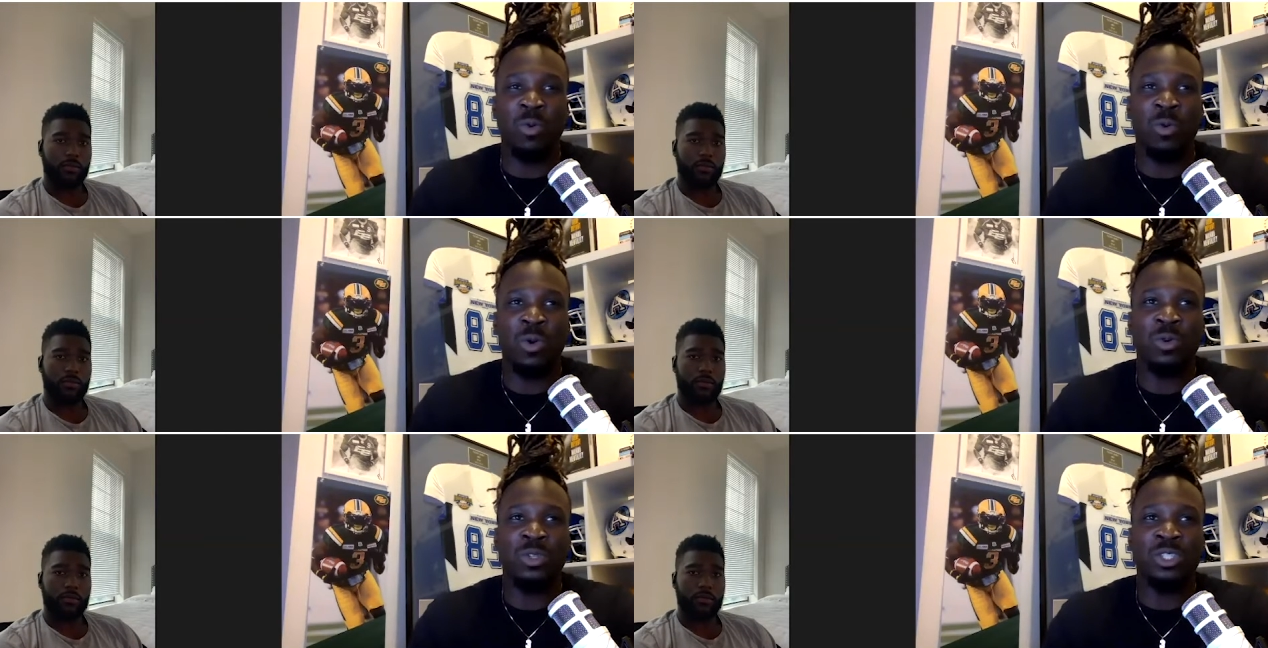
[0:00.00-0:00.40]

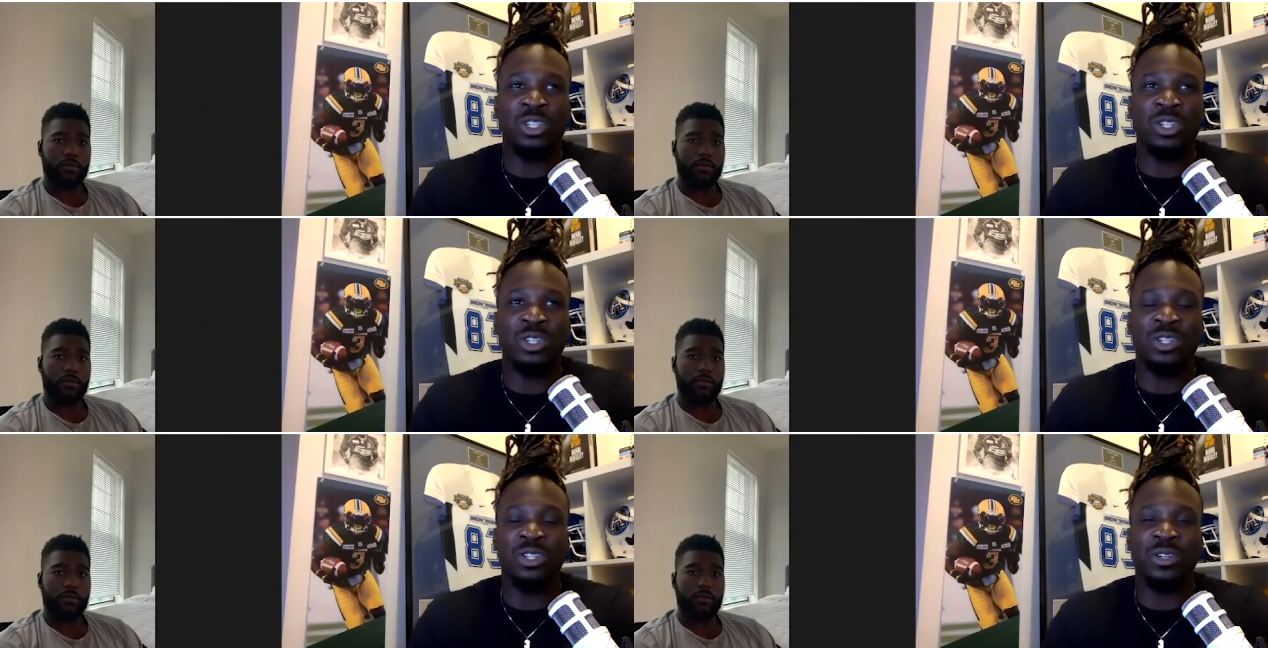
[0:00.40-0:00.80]
Speaker 1: What was
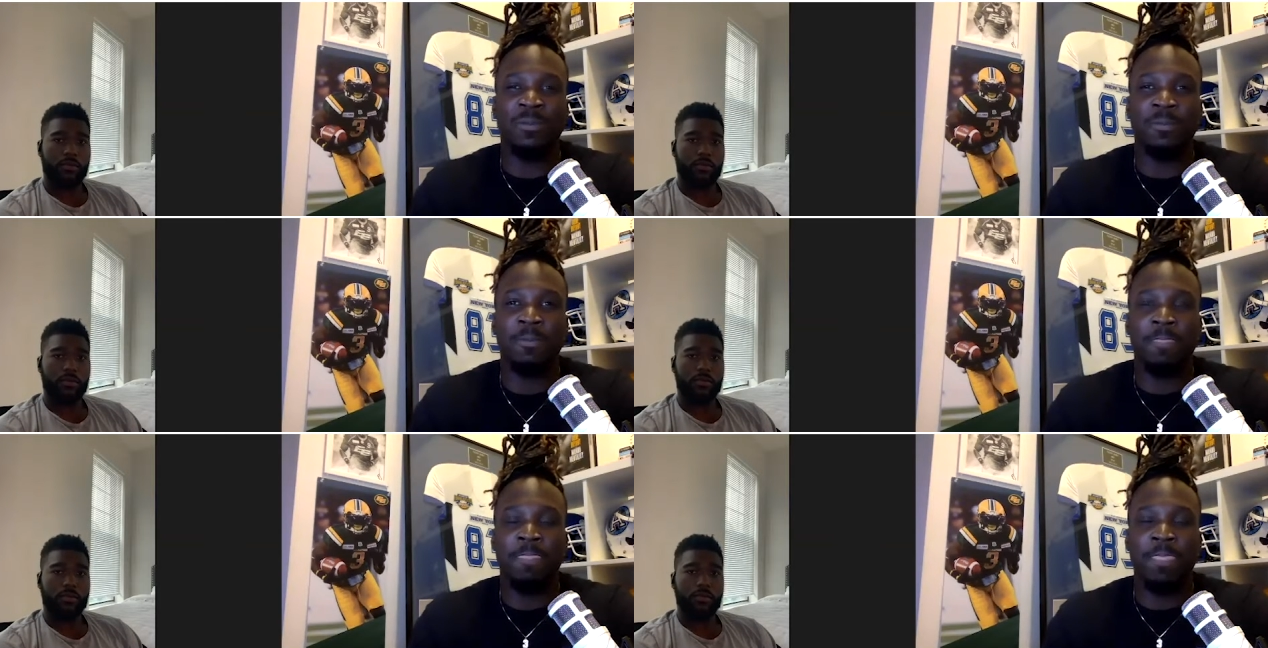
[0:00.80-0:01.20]
your,
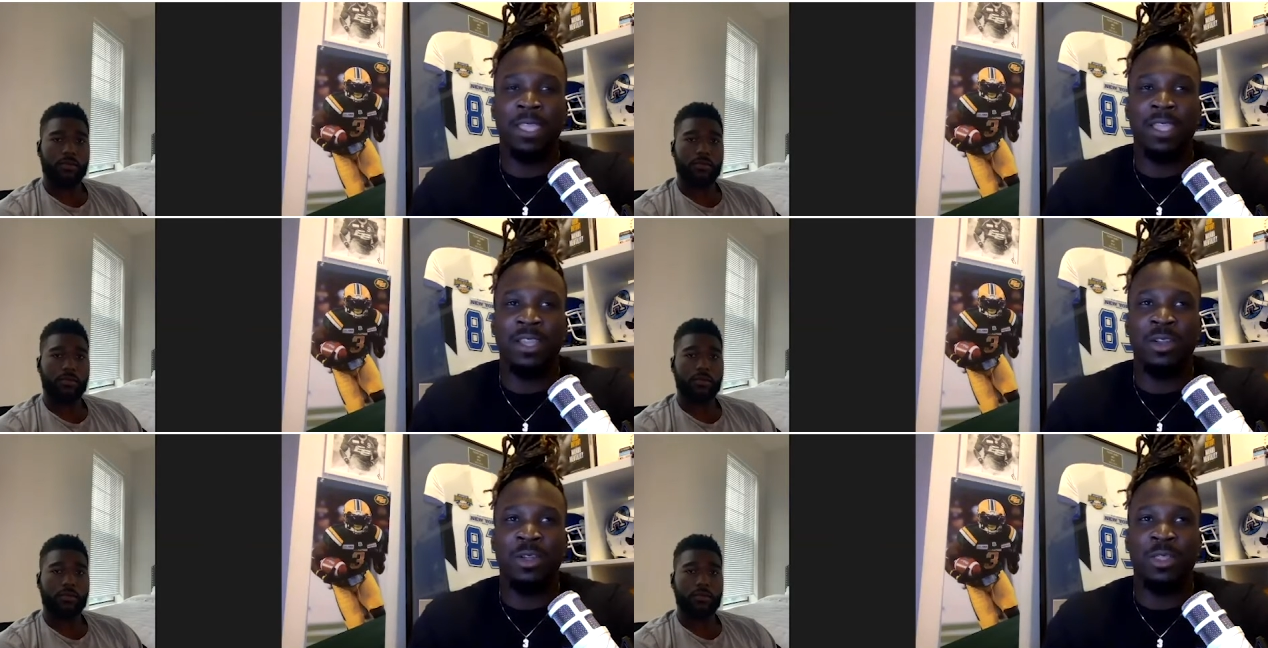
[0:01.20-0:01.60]

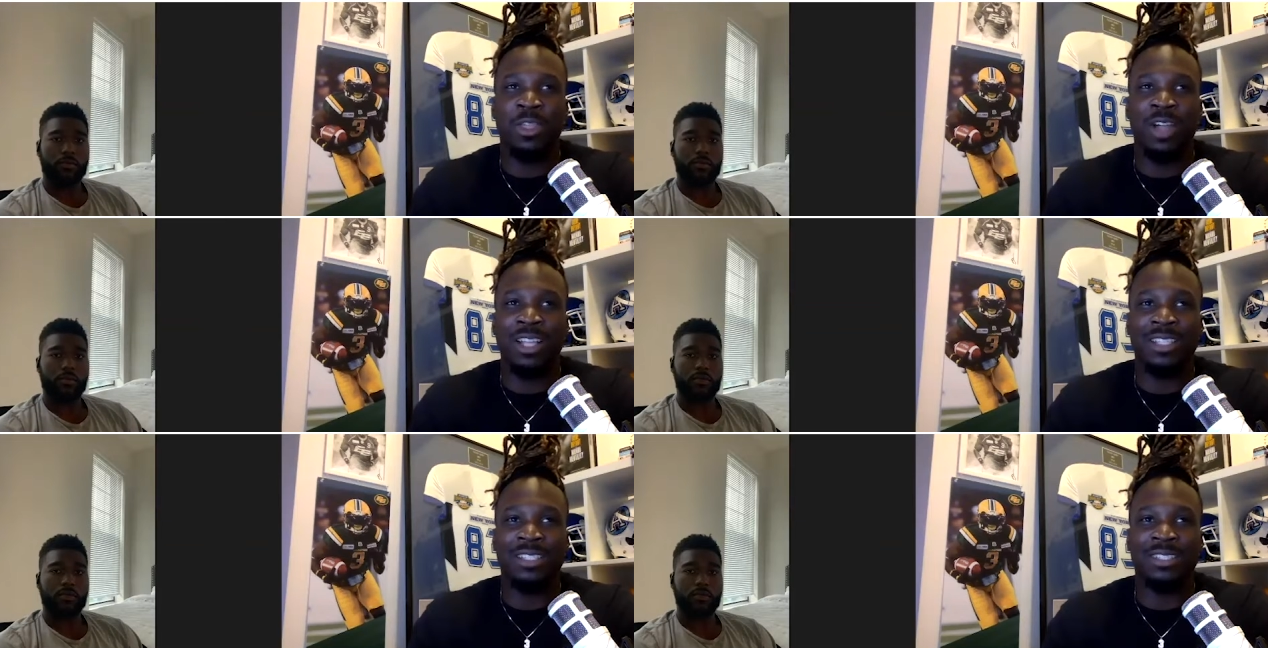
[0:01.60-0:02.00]
you know,
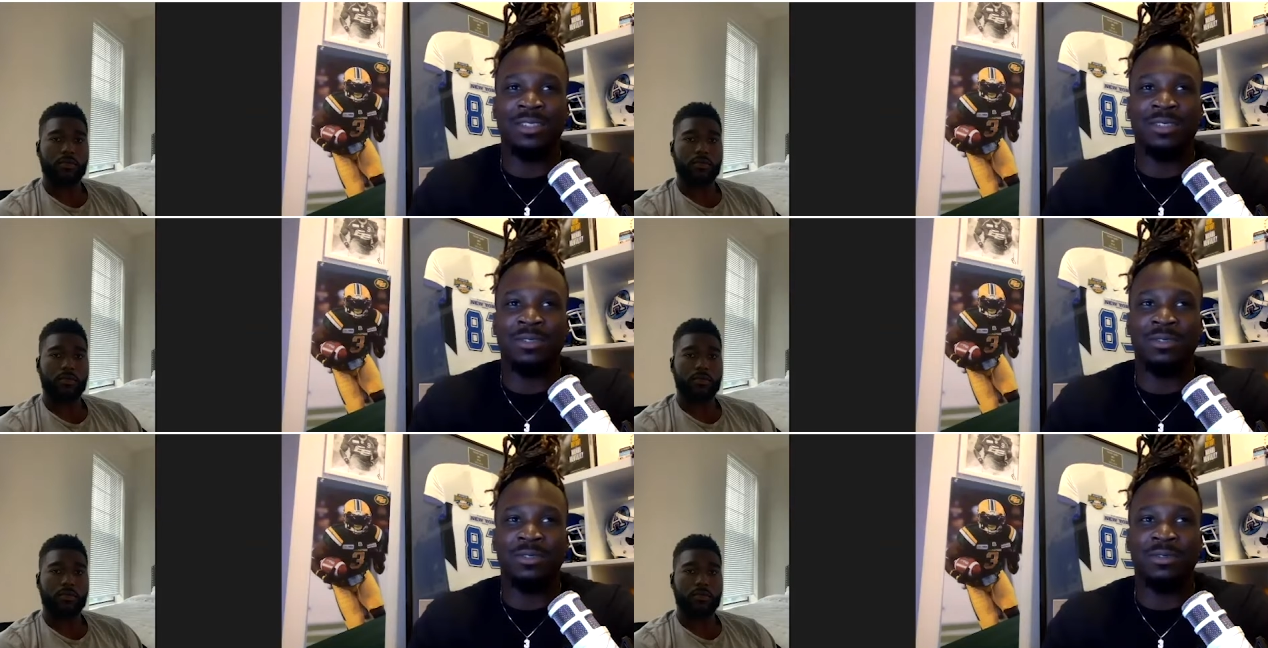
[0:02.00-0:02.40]
thoughts
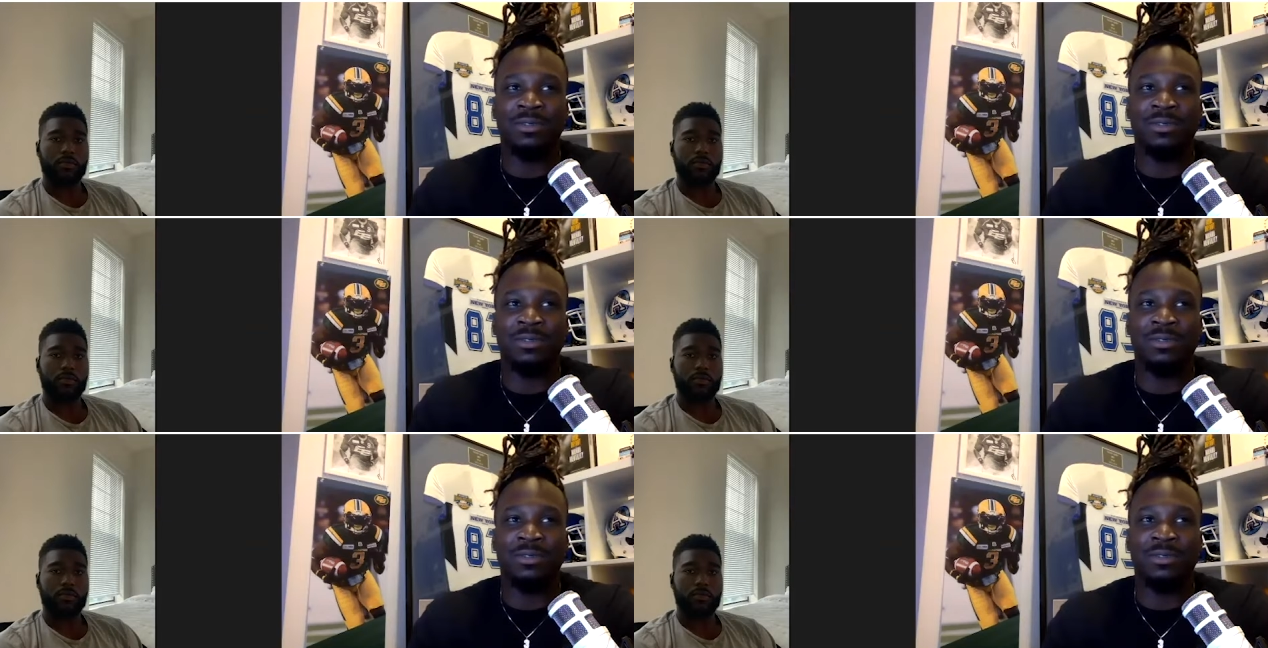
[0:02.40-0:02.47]
of